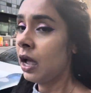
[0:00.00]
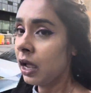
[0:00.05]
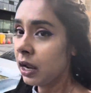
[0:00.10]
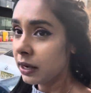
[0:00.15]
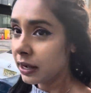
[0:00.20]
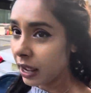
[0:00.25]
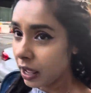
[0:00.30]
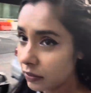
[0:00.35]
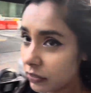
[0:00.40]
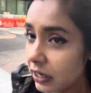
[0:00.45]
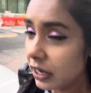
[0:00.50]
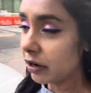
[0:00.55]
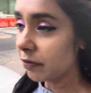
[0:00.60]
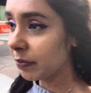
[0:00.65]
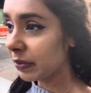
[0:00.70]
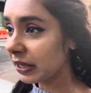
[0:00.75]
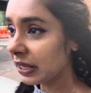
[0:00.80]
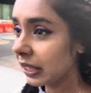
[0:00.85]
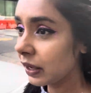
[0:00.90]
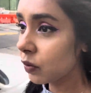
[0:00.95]
now that I've
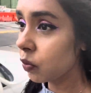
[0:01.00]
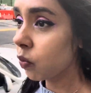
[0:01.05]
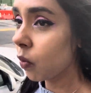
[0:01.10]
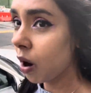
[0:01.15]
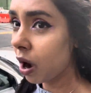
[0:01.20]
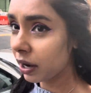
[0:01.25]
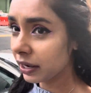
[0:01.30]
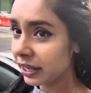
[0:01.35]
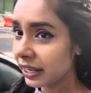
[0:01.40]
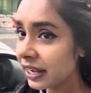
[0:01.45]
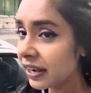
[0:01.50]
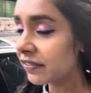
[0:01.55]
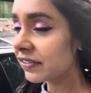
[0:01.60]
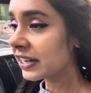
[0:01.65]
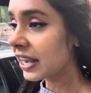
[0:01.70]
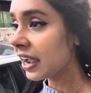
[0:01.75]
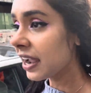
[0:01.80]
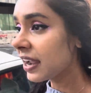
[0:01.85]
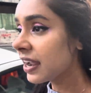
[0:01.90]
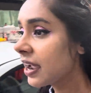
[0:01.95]
been like walking every
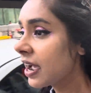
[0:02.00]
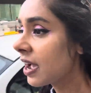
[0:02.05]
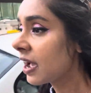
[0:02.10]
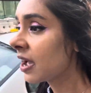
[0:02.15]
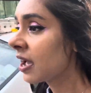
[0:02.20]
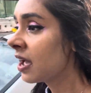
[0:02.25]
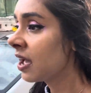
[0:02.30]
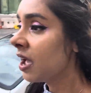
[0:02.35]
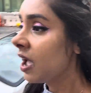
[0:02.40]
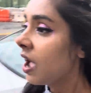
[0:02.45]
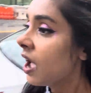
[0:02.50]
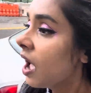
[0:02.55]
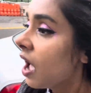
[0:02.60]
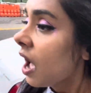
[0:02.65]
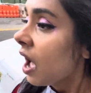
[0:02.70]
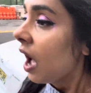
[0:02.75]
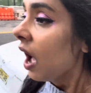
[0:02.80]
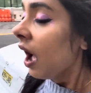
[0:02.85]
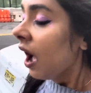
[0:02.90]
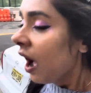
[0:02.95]
day,
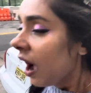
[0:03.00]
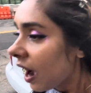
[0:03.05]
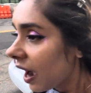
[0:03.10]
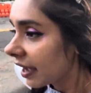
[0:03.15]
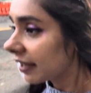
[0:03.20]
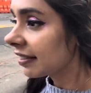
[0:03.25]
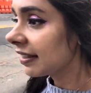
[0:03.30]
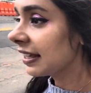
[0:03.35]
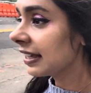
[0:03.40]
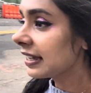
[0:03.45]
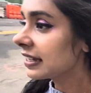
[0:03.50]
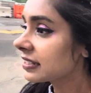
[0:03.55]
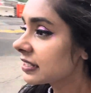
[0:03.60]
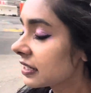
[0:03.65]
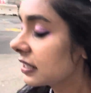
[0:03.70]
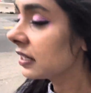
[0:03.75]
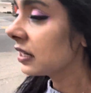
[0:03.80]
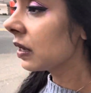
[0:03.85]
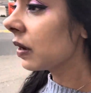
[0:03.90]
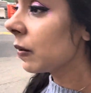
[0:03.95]
I think it's
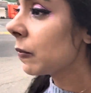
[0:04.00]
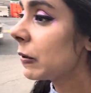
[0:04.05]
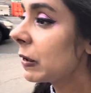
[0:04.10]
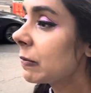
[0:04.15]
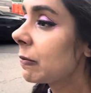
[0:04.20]
gonna be